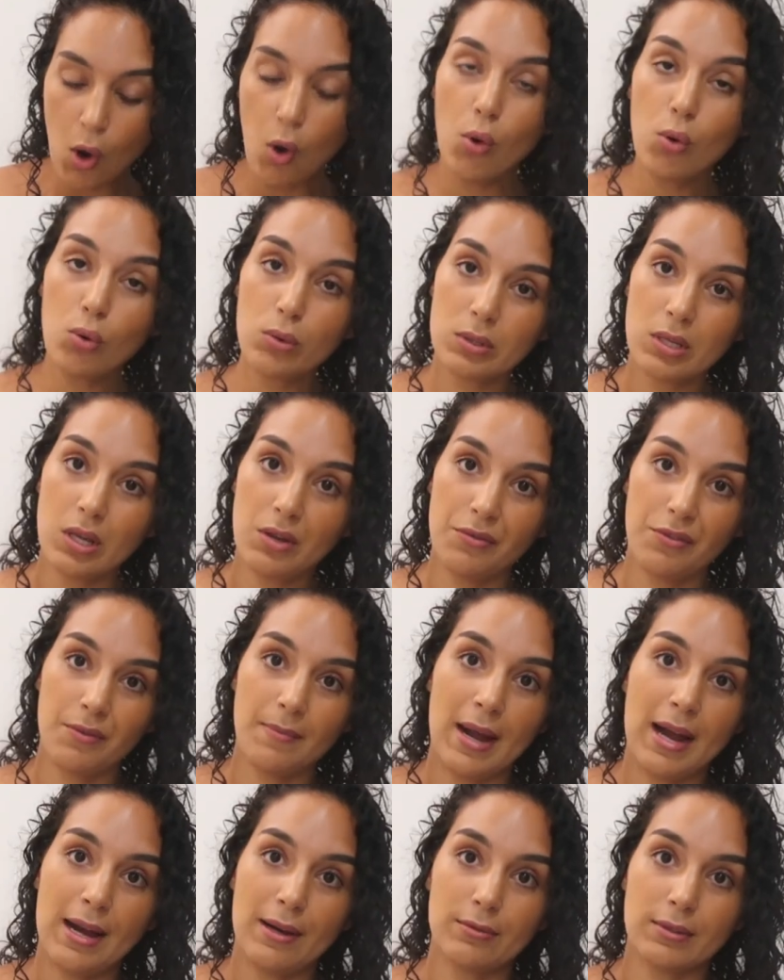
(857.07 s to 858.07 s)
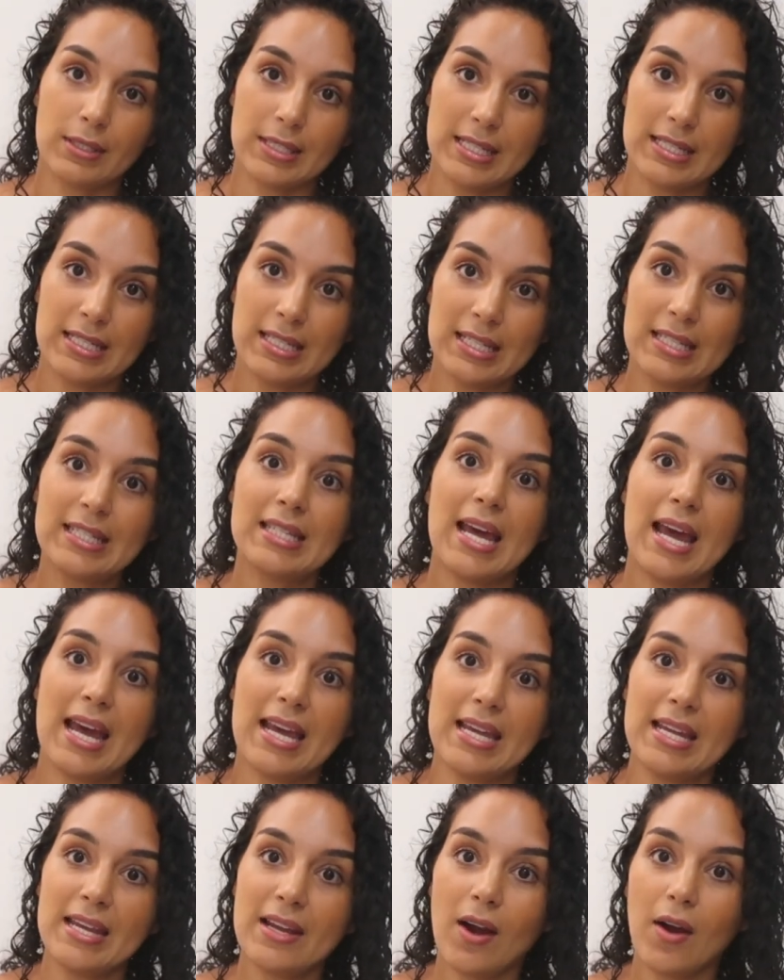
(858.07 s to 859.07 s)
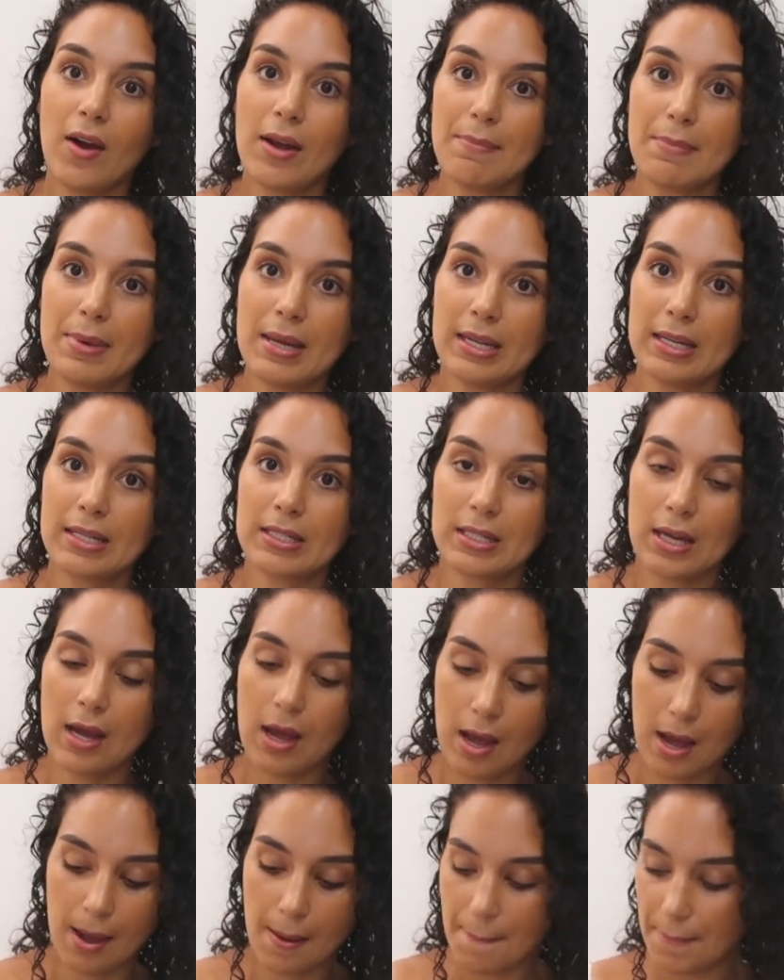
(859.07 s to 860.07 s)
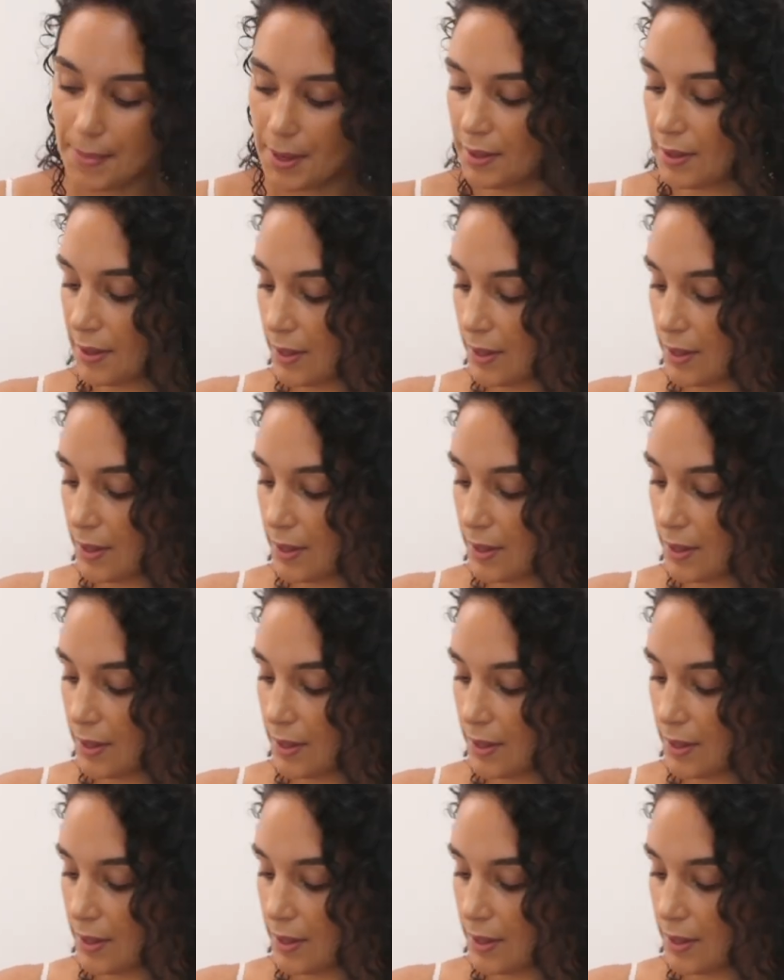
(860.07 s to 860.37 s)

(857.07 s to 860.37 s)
Also from Aldi today, I picked up